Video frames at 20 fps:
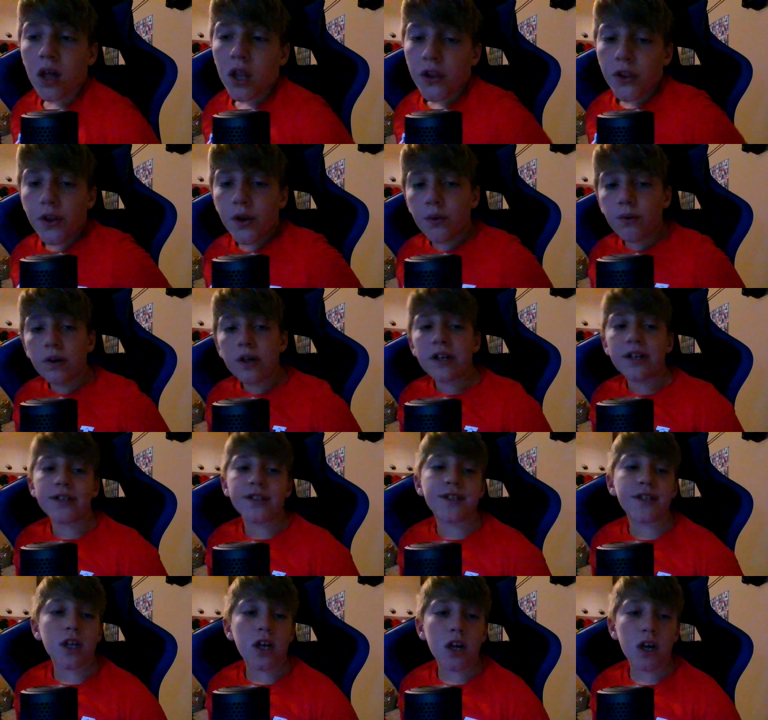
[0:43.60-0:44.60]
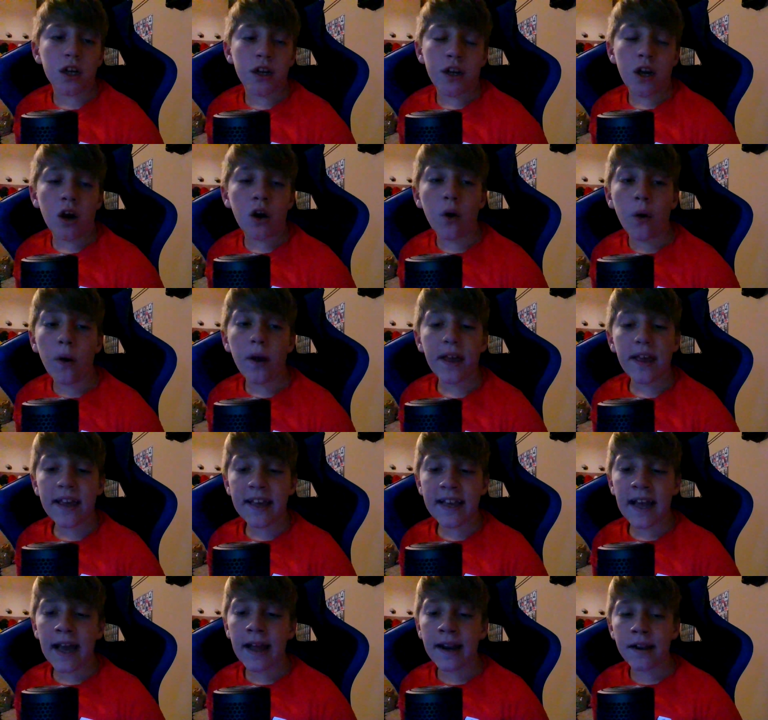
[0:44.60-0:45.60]
There was a no.
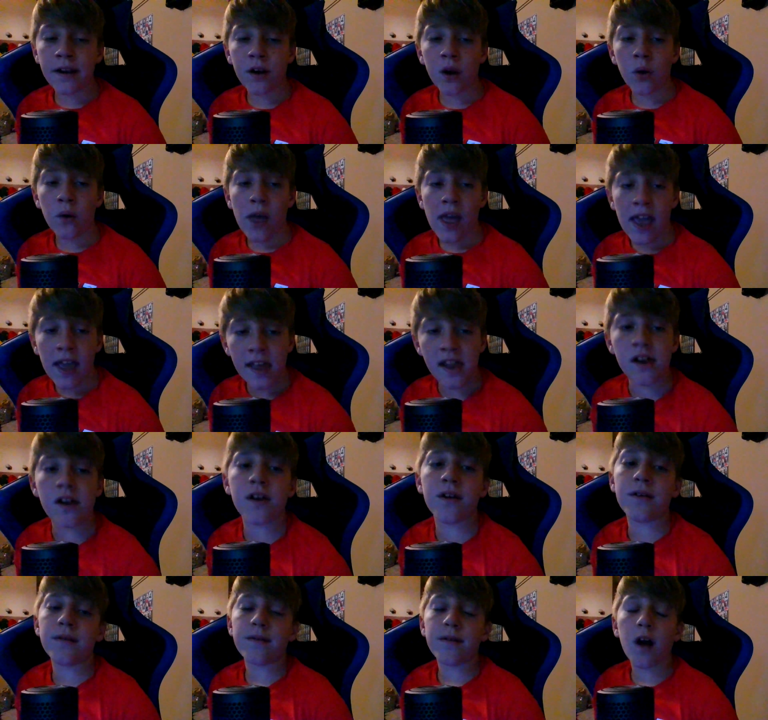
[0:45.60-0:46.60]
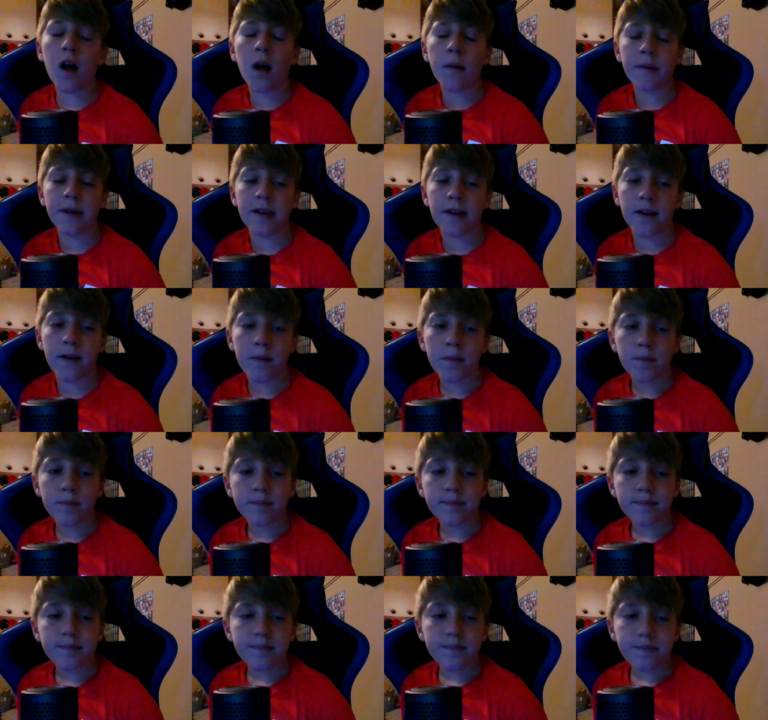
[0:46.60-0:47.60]
He had a no hitter. I mean,
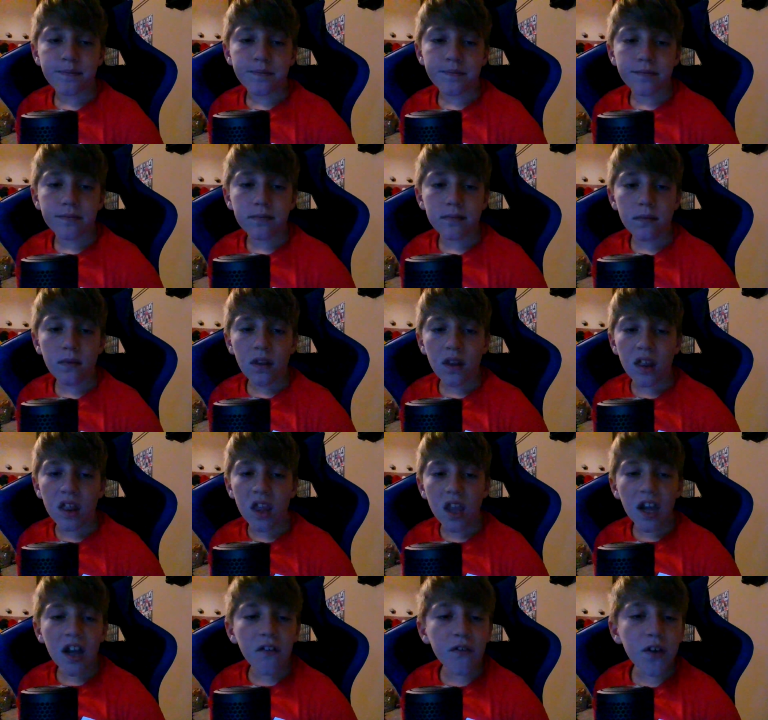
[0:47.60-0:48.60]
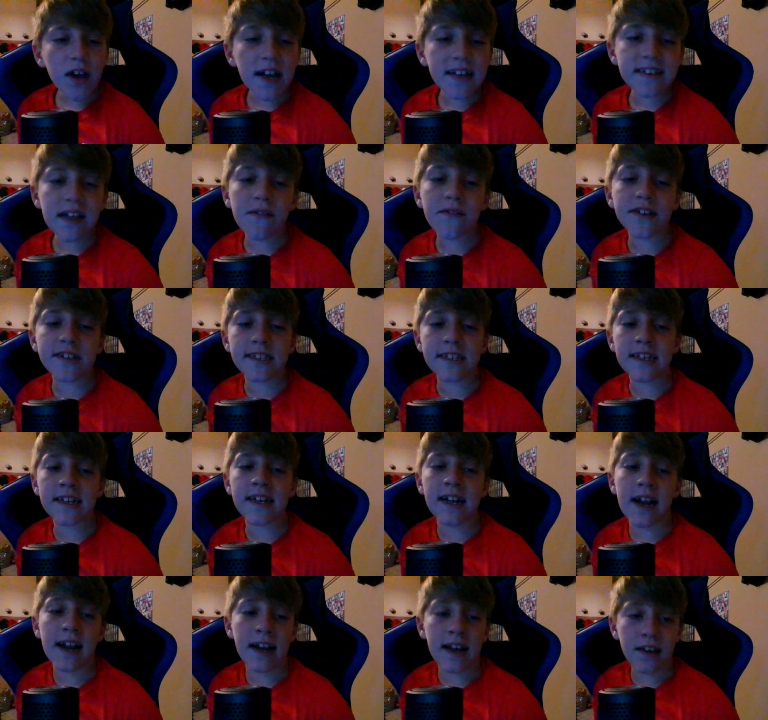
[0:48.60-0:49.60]
if you guys have
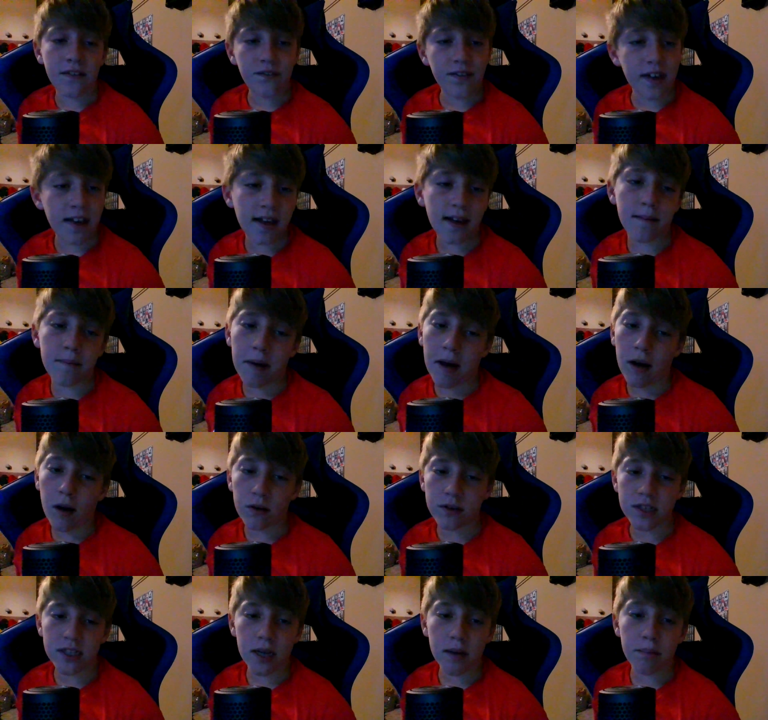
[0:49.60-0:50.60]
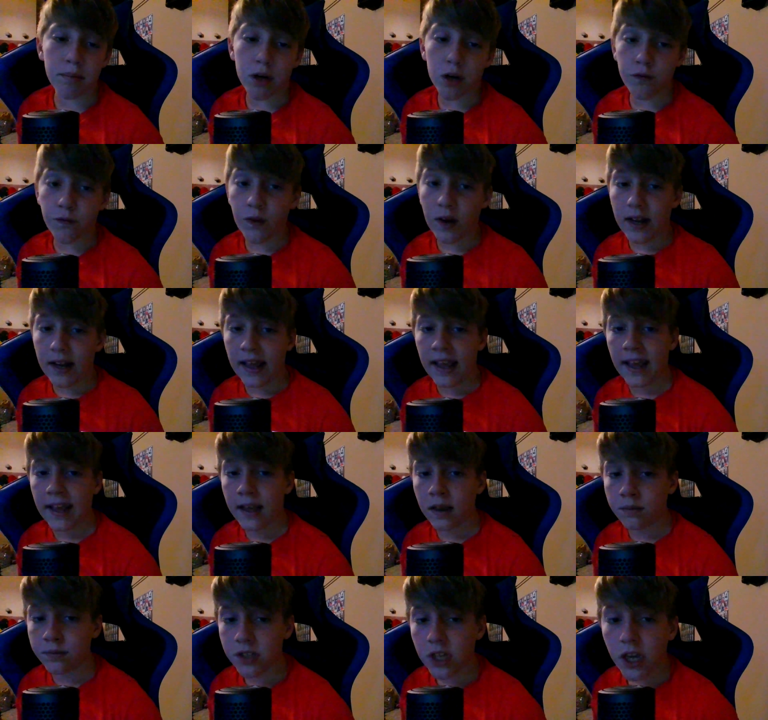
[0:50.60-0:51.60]
seen anything about perfect
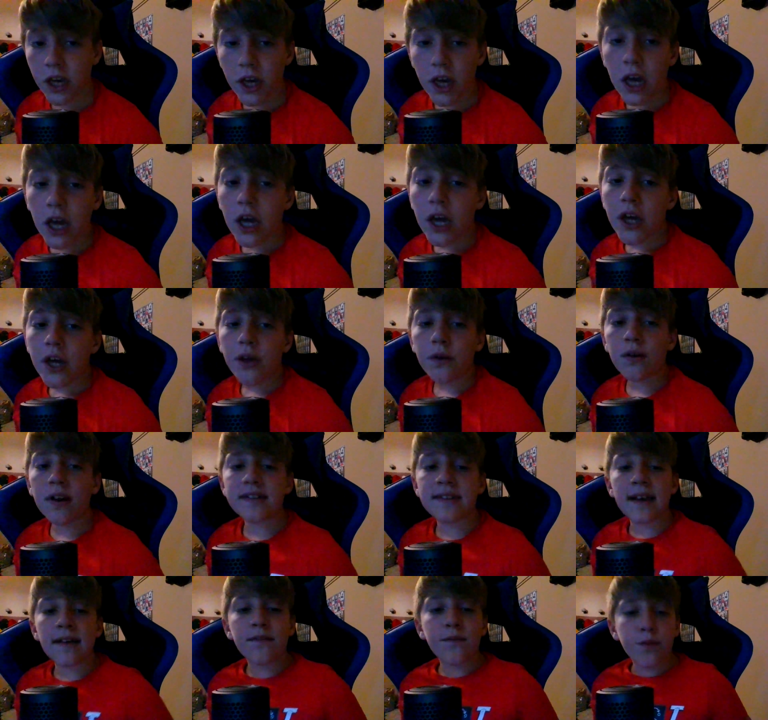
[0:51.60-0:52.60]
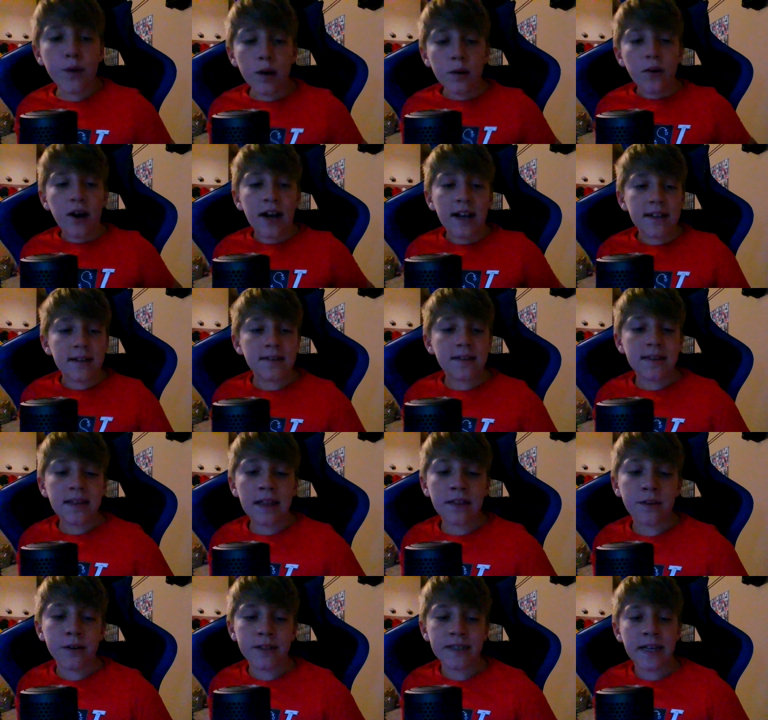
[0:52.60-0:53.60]
games, you guys have realized
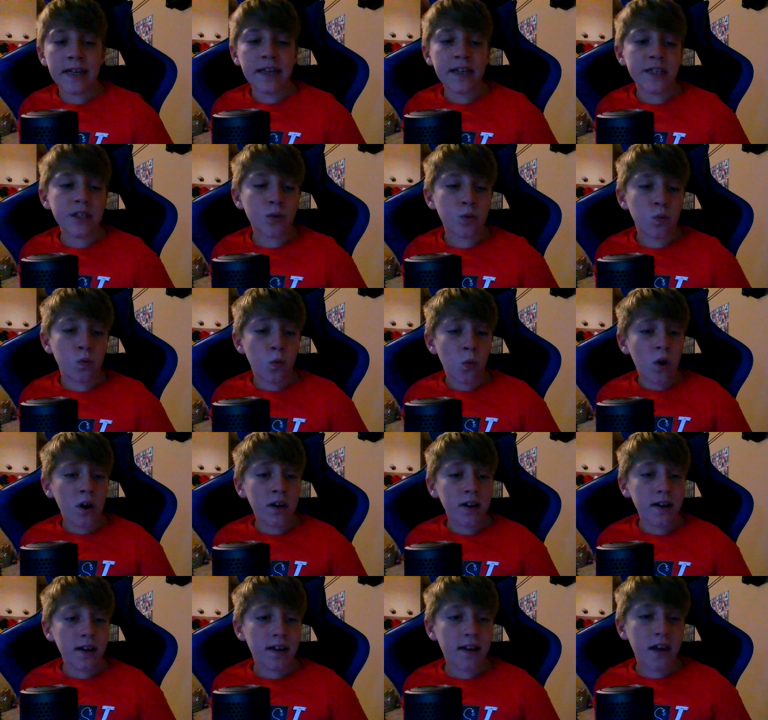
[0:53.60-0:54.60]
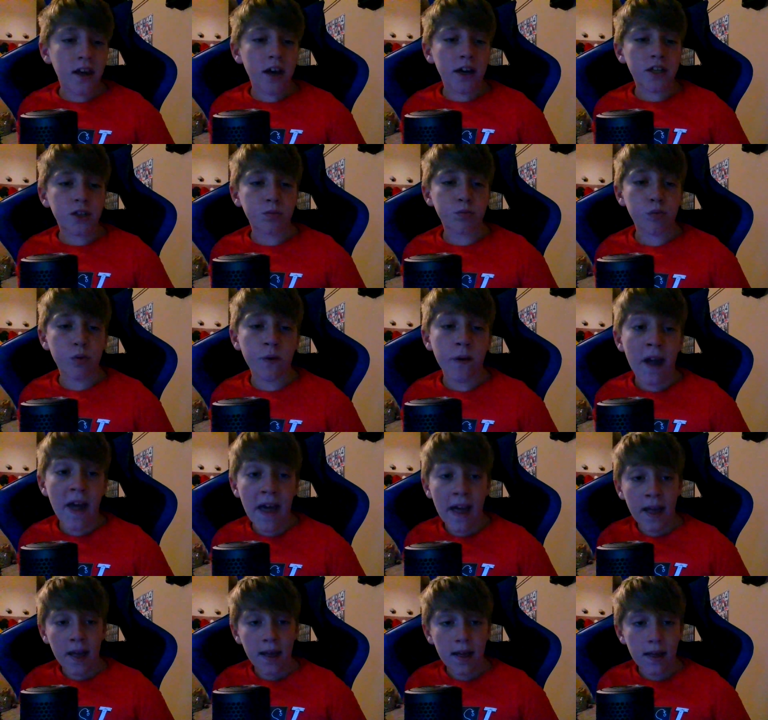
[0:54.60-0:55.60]
that there's at least one catch
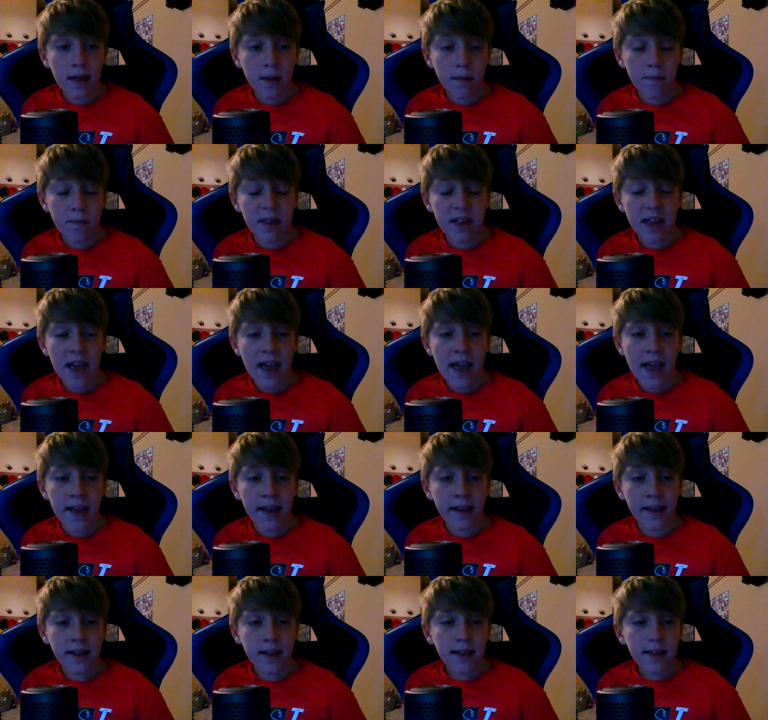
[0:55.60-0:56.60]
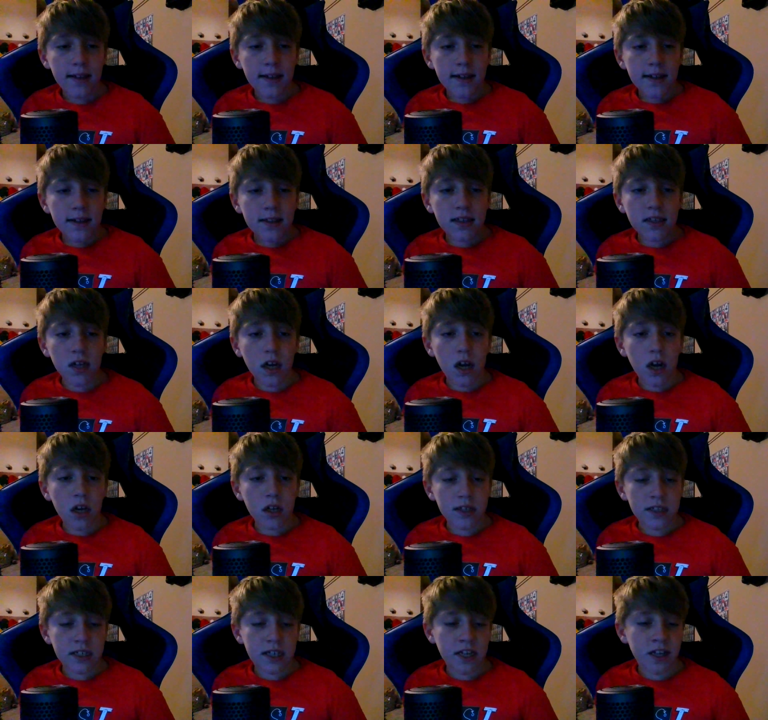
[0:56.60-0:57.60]
pre PA to
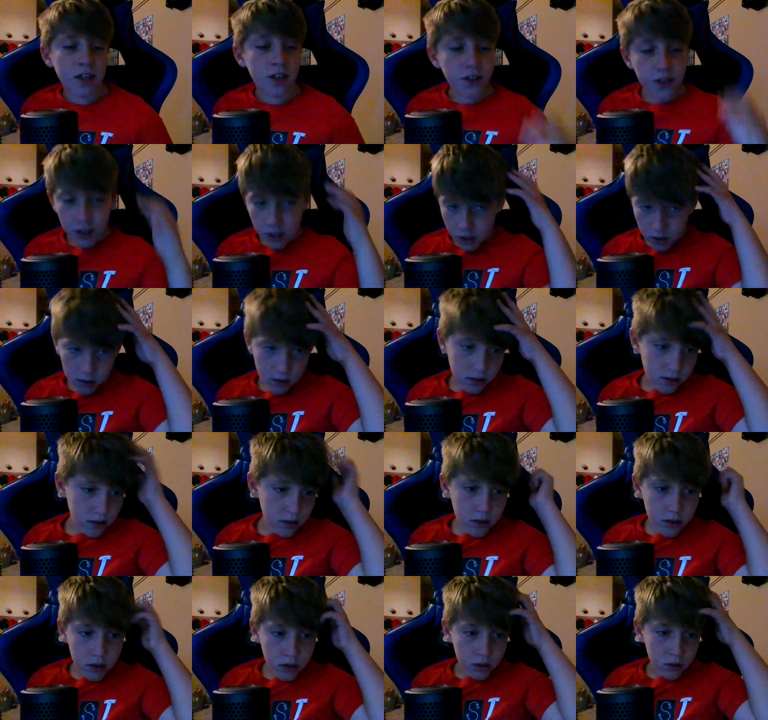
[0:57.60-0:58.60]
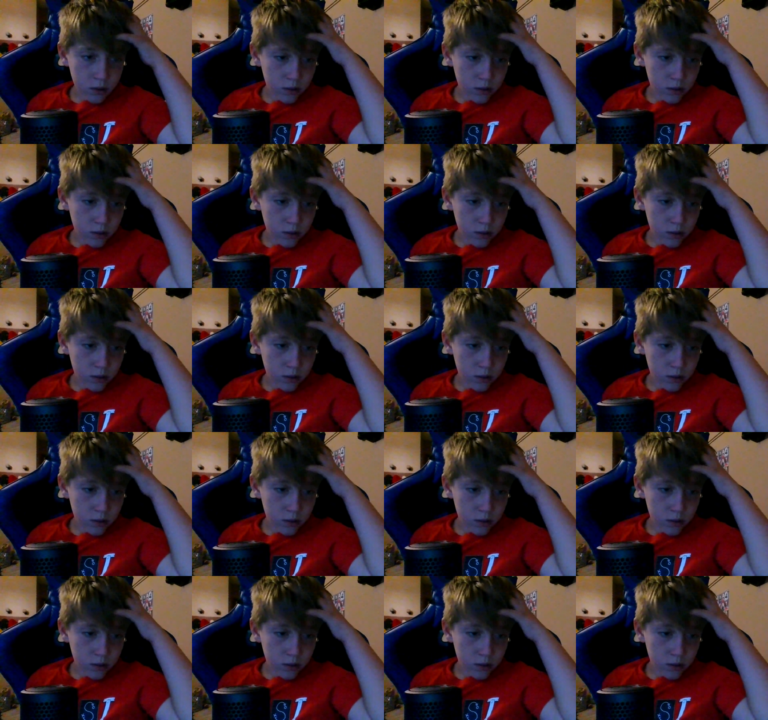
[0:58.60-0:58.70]
secure the to